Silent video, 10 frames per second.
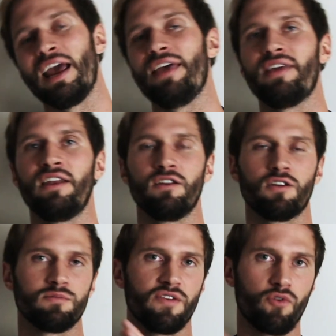And then in
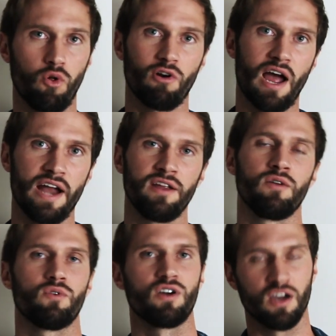terms of chloride,
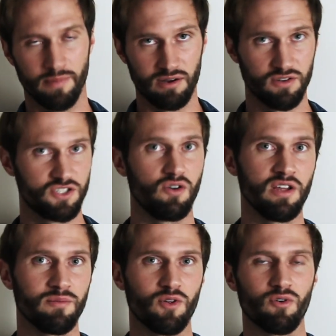we're talking about
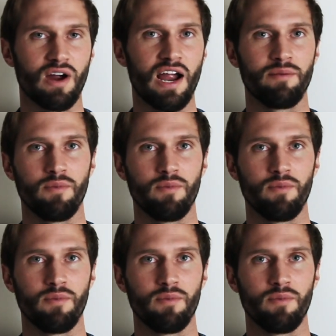sodium chloride